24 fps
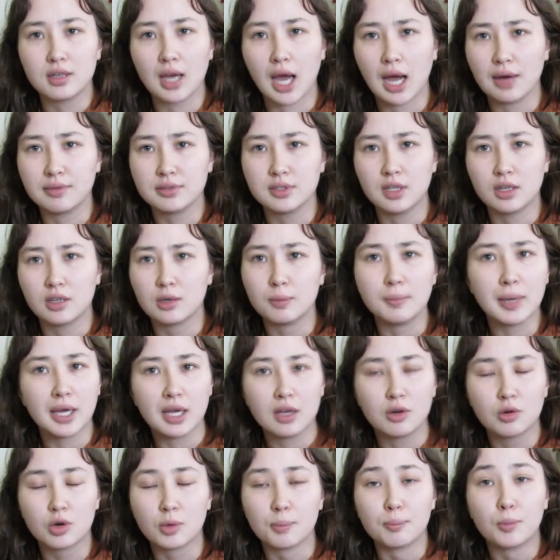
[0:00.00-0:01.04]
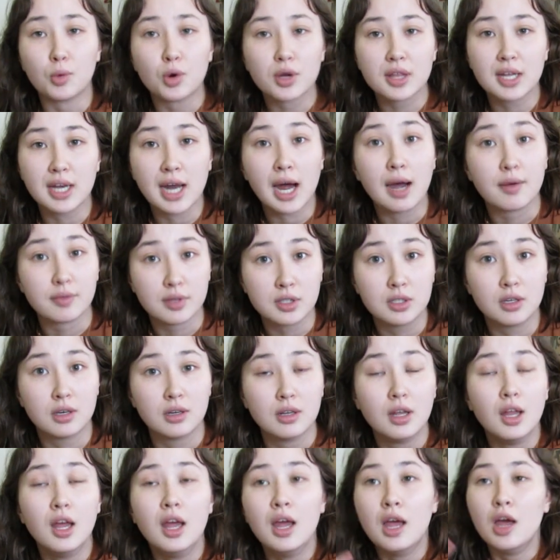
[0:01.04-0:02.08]
half of y'all are male, or more than half of
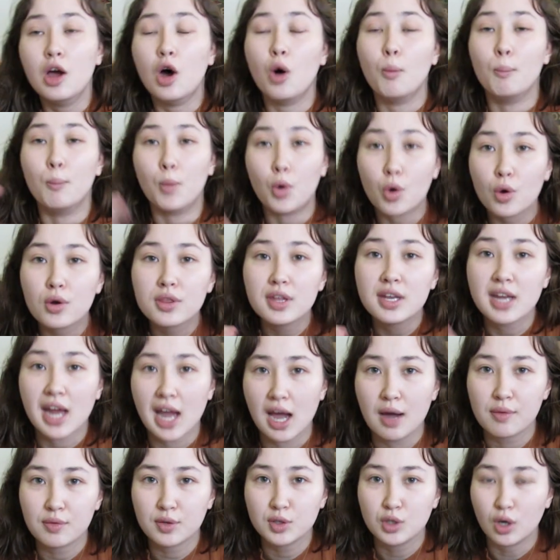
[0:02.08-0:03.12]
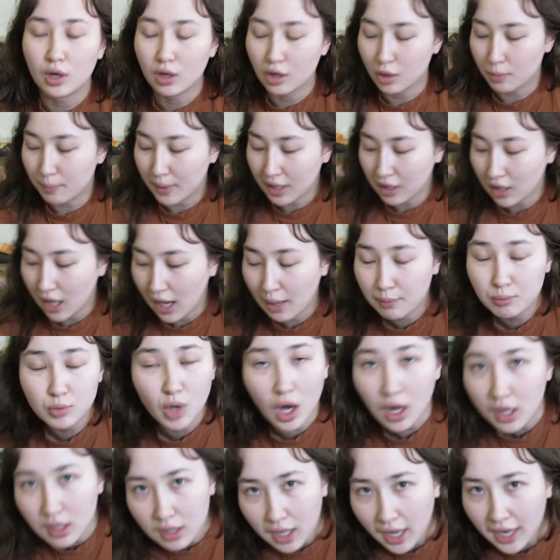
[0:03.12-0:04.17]
y'all are male. I'm
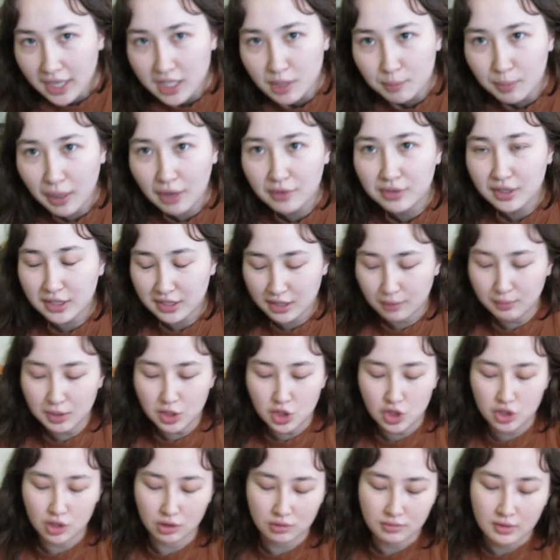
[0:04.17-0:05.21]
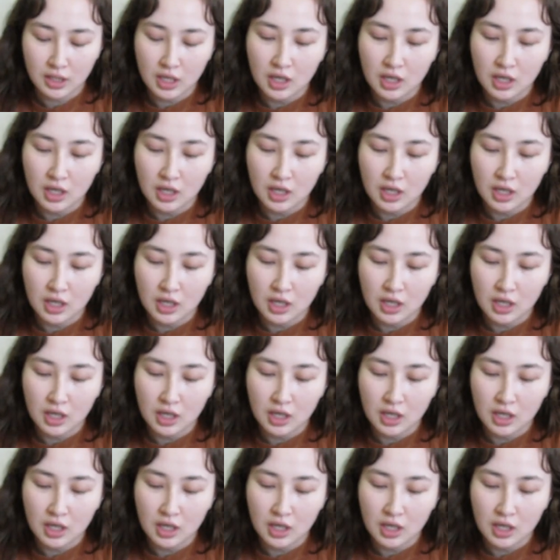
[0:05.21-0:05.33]
not lying about this. Let me show.